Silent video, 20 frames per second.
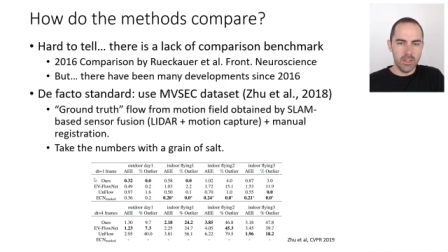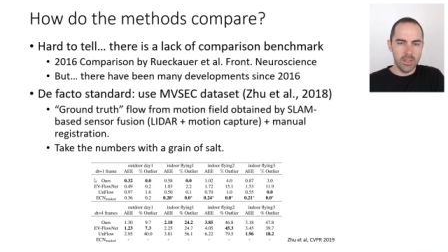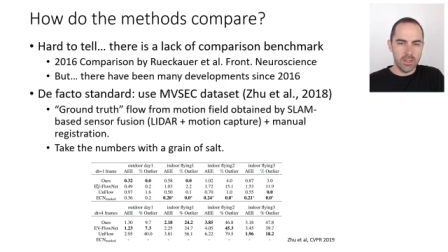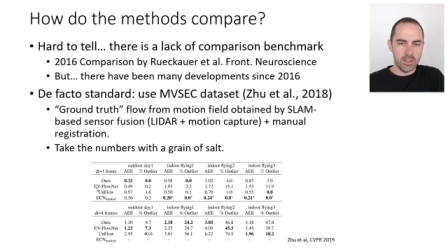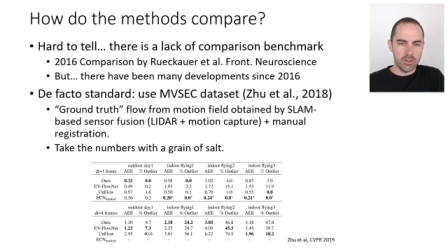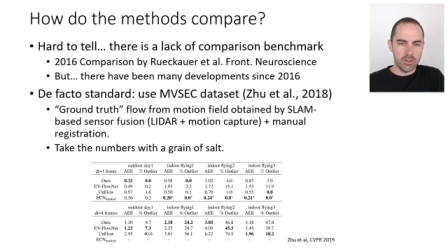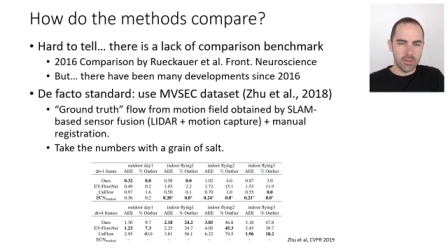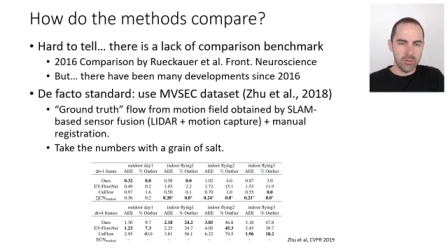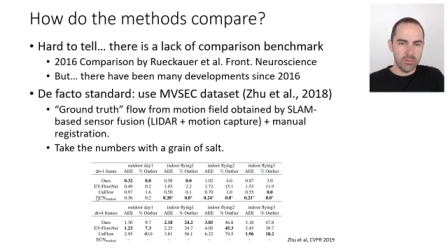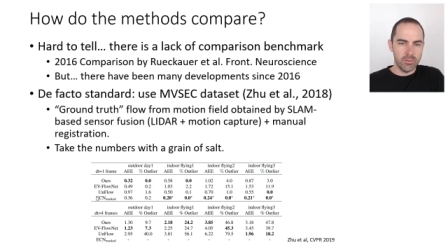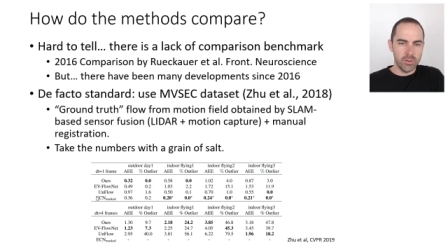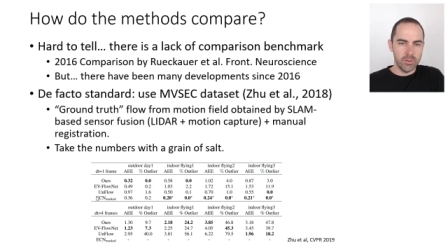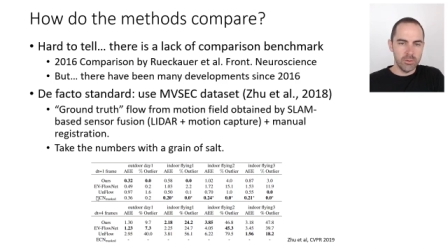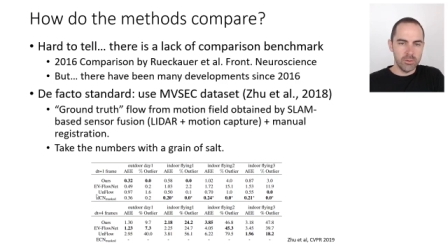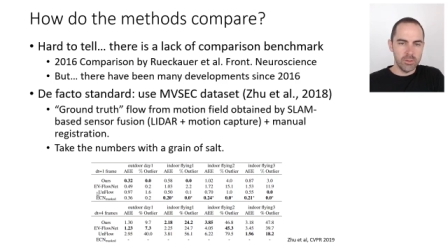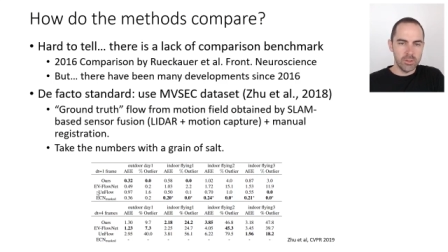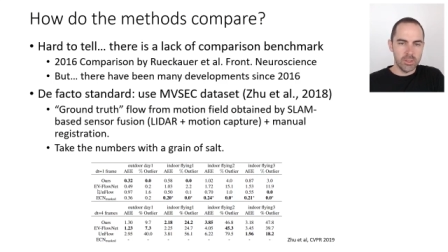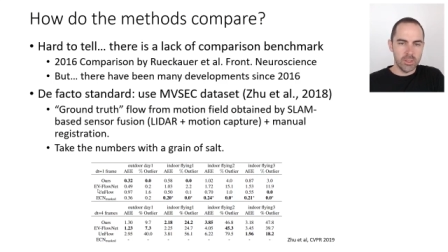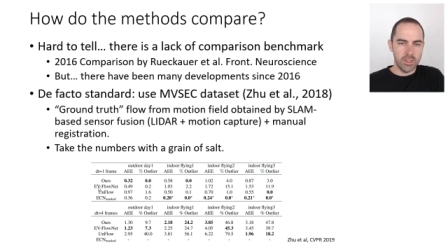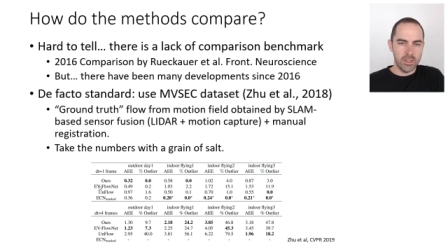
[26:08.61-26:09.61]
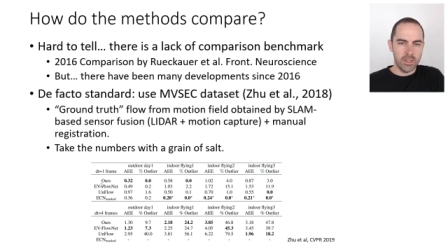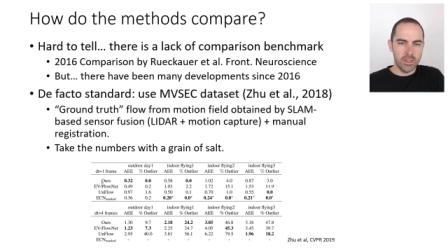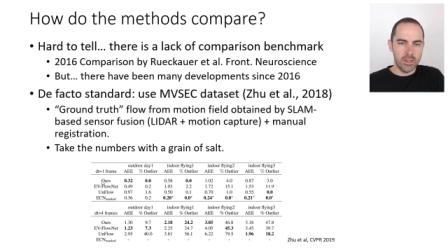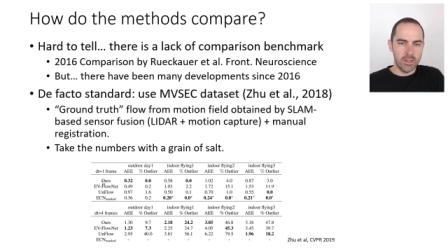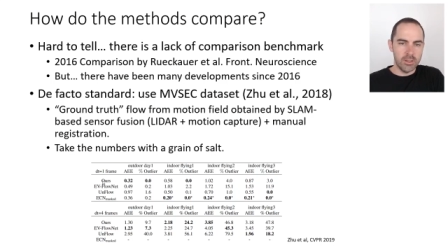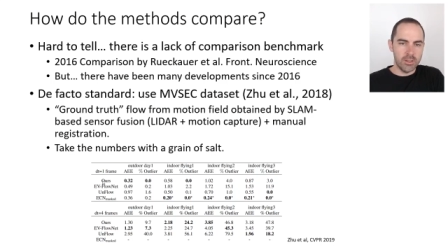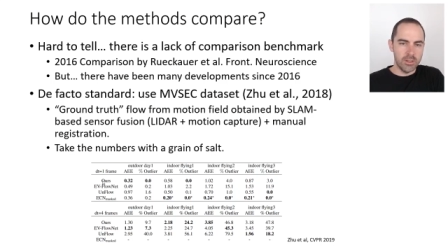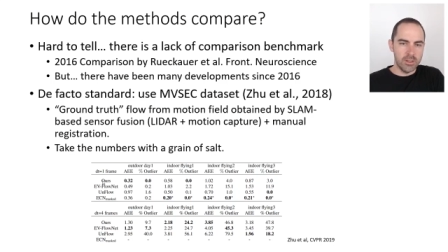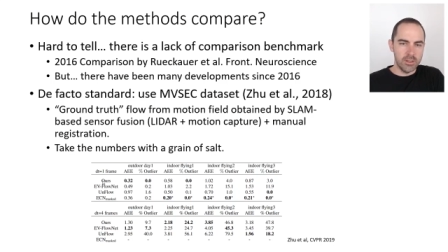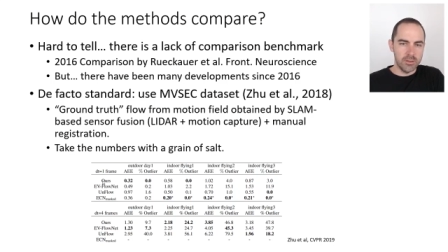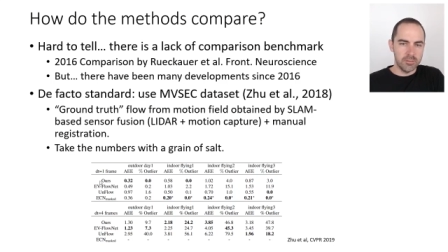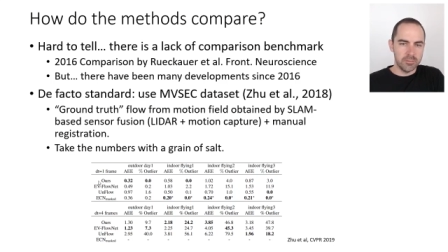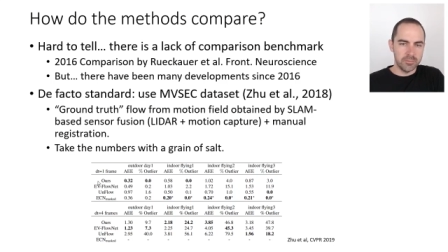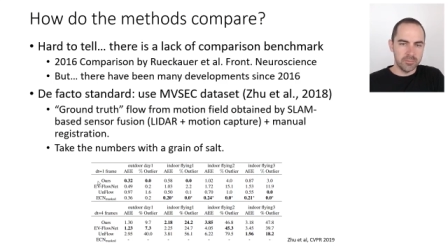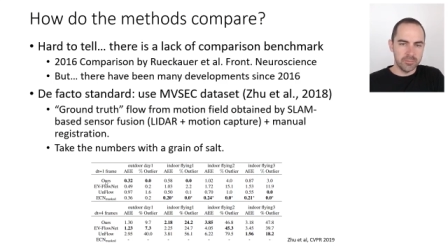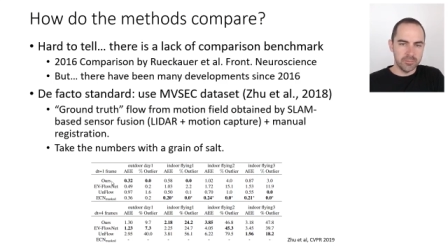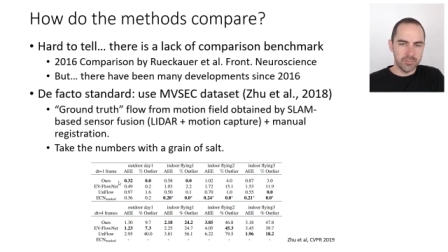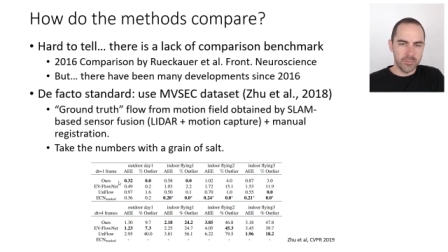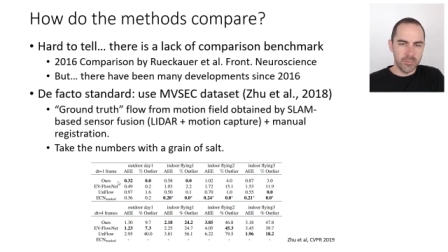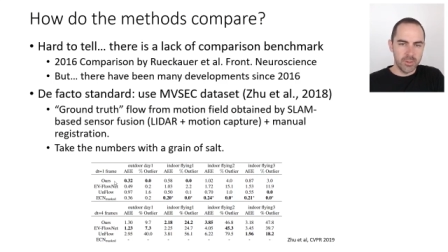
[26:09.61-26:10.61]
and on the rows are the,
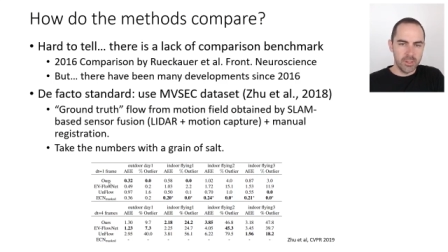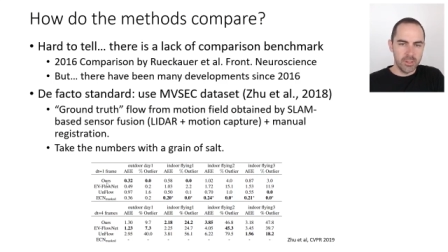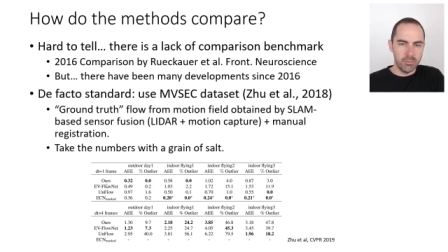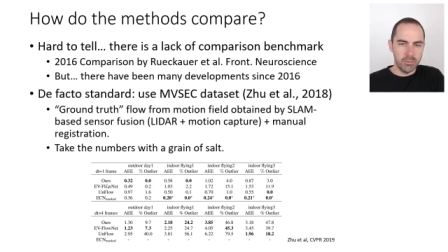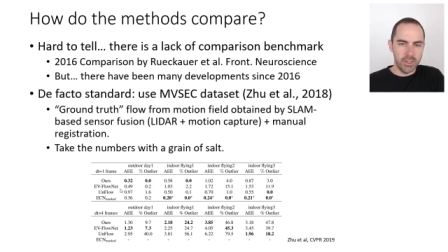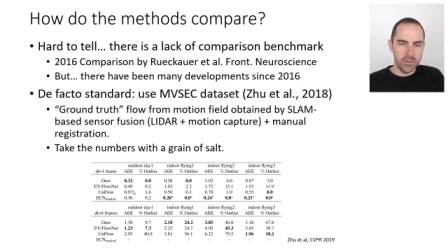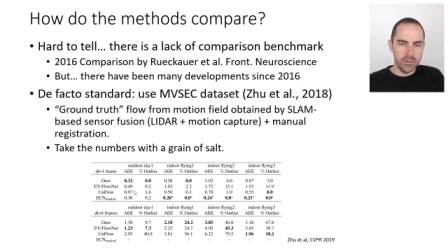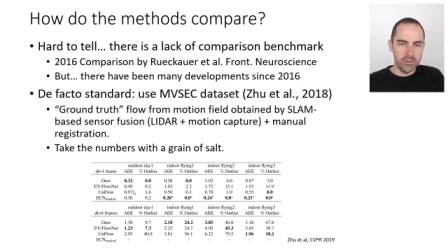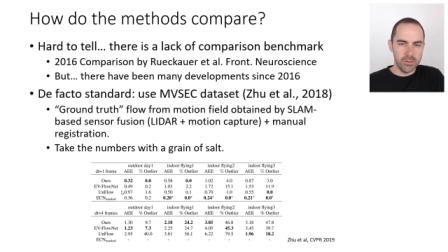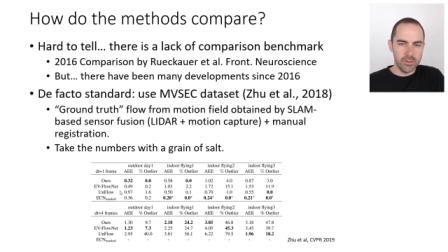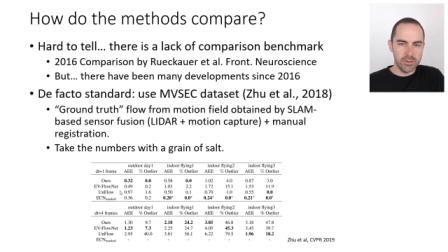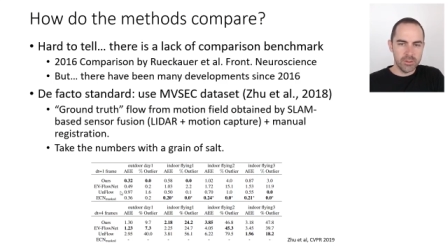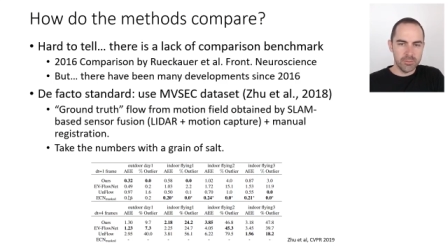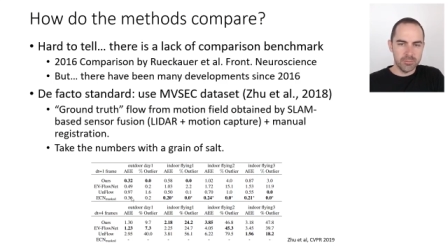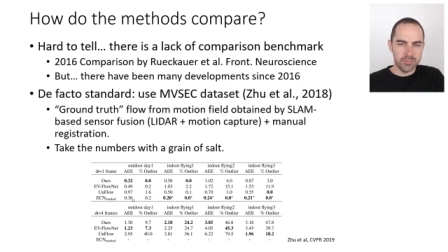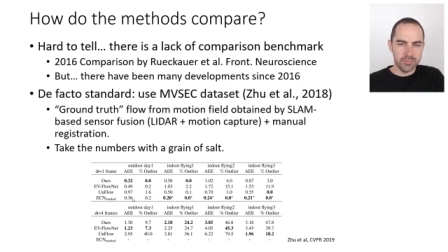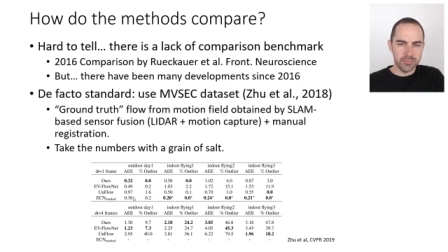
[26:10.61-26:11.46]
the methods.